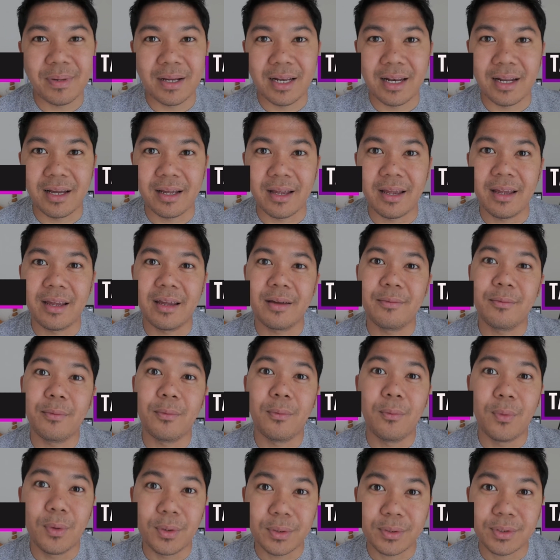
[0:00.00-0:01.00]
pala,
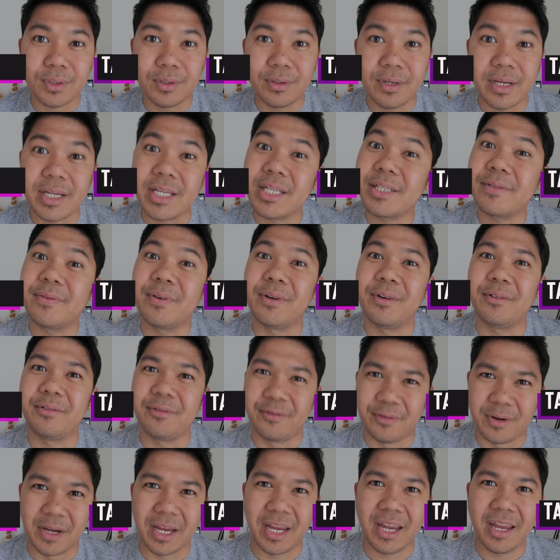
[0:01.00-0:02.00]
water is for
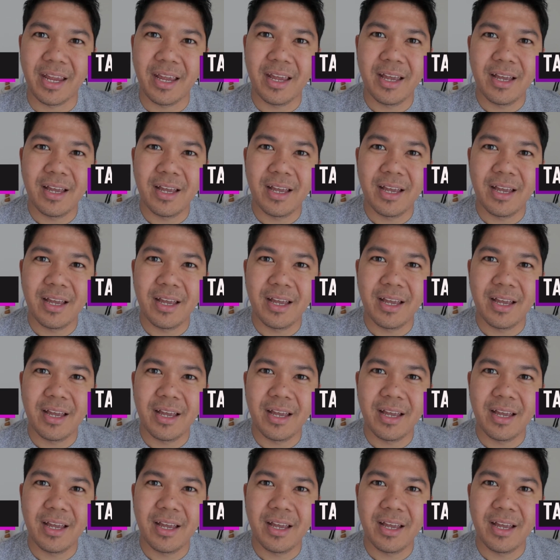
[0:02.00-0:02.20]
free.